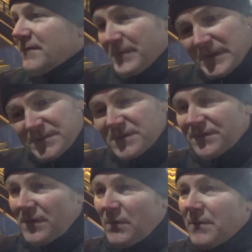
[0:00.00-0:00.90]
Replacements
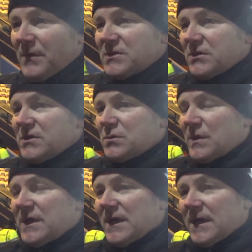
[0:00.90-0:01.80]
have done well, but as soon as
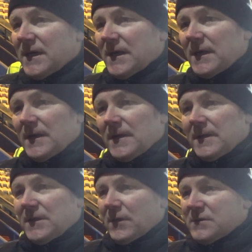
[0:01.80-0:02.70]
we,
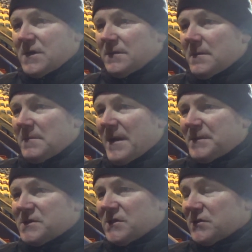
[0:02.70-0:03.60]
in my
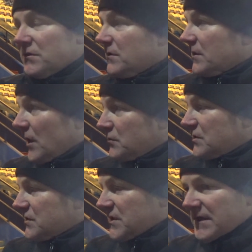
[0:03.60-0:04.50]
position and the
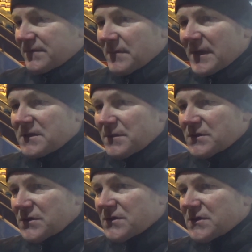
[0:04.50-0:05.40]
coaching staff and management,
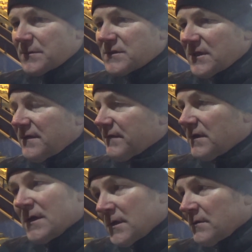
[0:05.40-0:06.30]
as soon as someone's leaving,
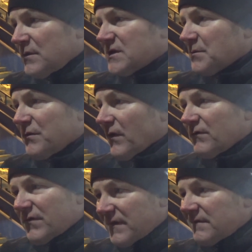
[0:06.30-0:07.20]
we just move
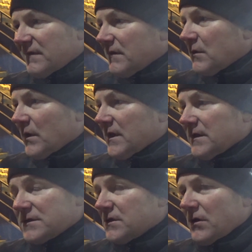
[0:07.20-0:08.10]
on very, very quickly,
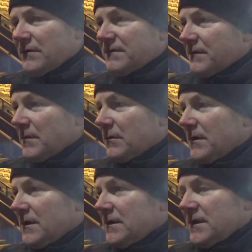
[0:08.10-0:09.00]
because you've got in football,
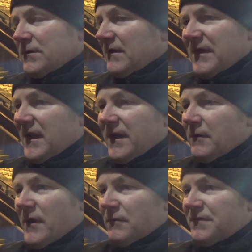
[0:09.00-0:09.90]
you don't have any
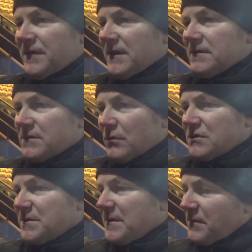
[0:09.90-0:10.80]
ill feeling
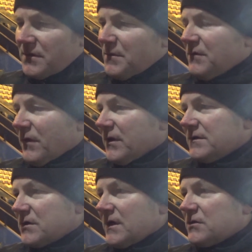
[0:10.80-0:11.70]
towards people. You move on
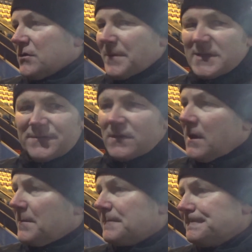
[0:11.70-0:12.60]
and try and do the best for the club.